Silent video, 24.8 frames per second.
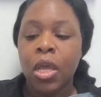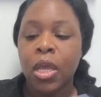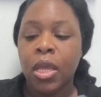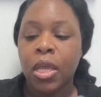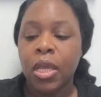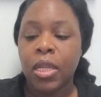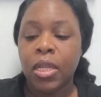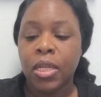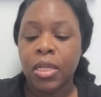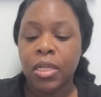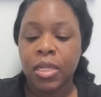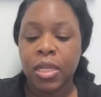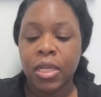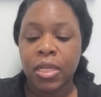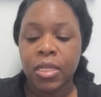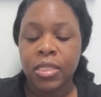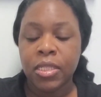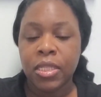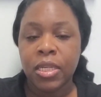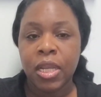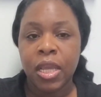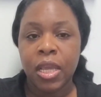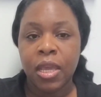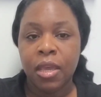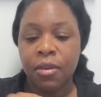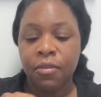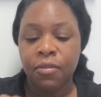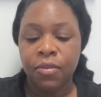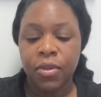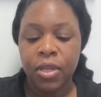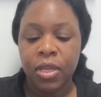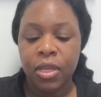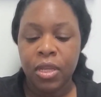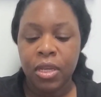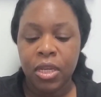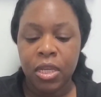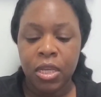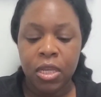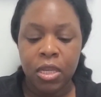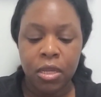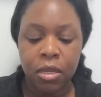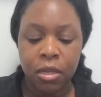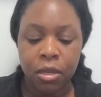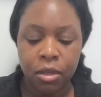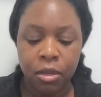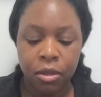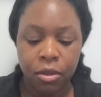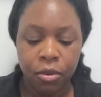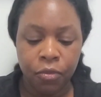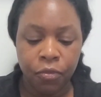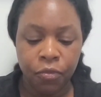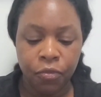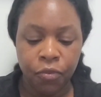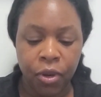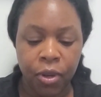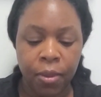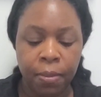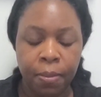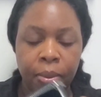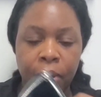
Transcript: And it doesn't have any front